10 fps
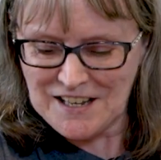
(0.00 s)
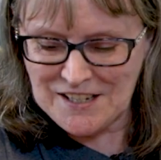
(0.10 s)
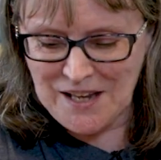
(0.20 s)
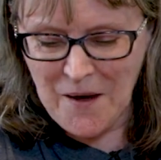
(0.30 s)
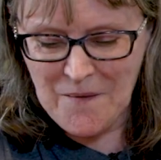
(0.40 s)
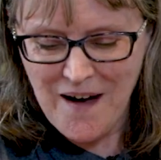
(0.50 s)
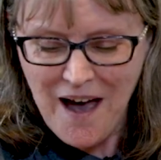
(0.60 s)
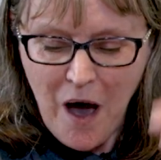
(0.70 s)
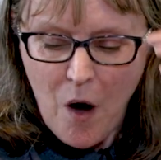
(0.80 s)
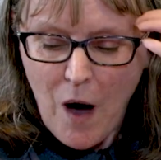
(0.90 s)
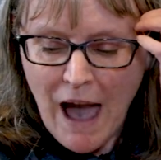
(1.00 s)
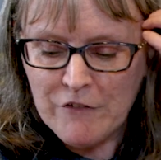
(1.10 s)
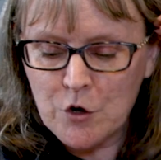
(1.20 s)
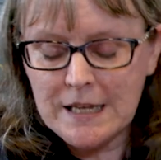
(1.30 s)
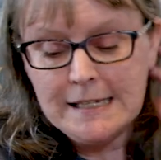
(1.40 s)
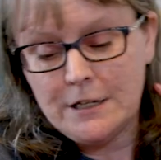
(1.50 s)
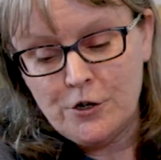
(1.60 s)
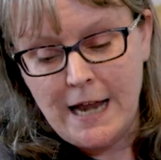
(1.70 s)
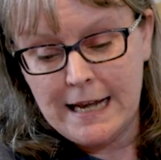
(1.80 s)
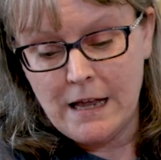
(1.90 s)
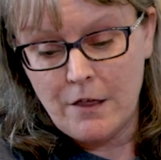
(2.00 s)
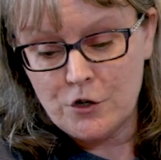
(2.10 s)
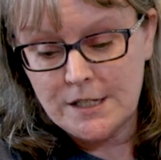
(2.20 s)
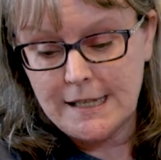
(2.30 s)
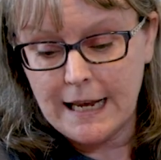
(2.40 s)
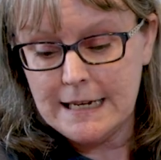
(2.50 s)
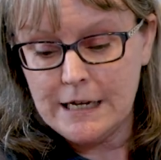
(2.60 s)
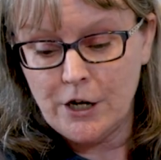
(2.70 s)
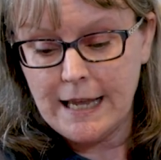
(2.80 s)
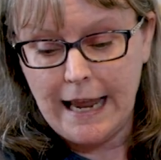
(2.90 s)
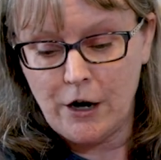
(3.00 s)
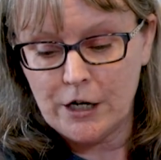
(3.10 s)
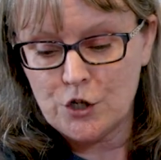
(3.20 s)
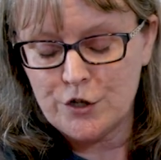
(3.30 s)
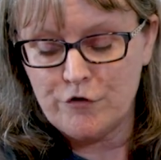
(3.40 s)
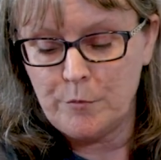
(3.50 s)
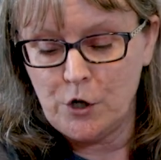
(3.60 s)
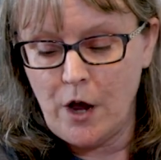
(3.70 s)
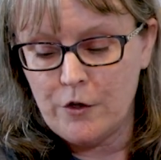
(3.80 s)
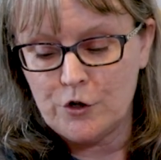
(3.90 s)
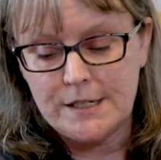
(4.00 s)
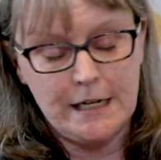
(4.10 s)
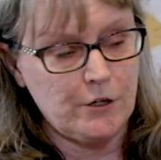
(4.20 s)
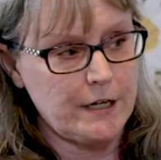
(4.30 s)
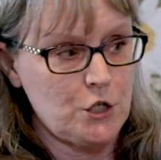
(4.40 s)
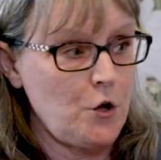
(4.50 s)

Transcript: So have you considered any other secondary characters from your other series?